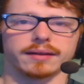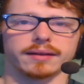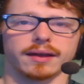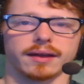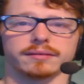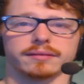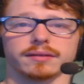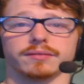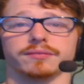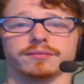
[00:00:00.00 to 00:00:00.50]

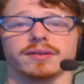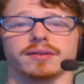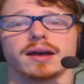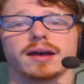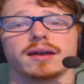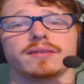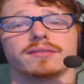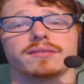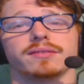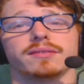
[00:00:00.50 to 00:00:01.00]

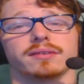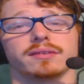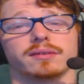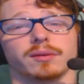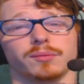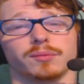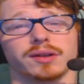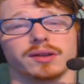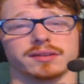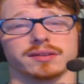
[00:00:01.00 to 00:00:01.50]
975
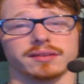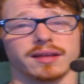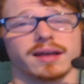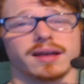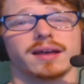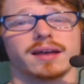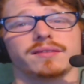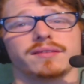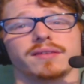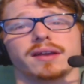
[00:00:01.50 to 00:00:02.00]
coming into
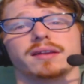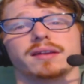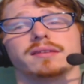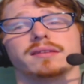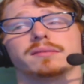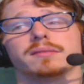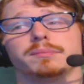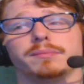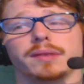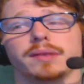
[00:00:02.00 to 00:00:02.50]
live, and
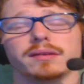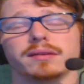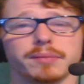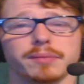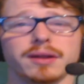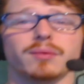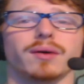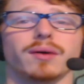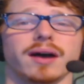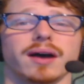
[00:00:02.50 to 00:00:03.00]
it's it's
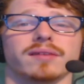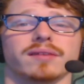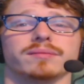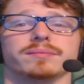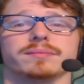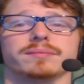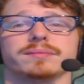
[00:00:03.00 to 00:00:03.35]
been a while.